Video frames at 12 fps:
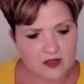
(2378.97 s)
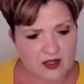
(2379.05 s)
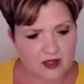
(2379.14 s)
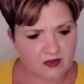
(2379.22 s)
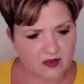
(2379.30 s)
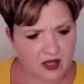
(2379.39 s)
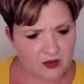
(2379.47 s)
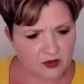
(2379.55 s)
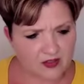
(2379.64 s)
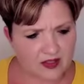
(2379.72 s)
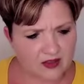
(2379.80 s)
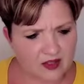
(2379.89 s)
The the other
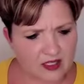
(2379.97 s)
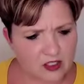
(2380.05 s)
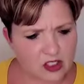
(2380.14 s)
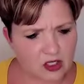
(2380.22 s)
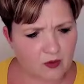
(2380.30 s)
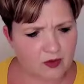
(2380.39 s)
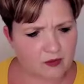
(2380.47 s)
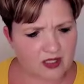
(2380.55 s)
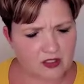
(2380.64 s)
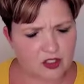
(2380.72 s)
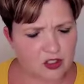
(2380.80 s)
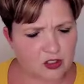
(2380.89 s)
thing that he's showing
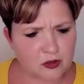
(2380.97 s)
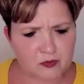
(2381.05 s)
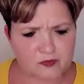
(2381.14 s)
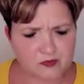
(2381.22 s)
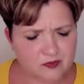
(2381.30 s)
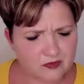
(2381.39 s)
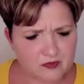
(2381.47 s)
me too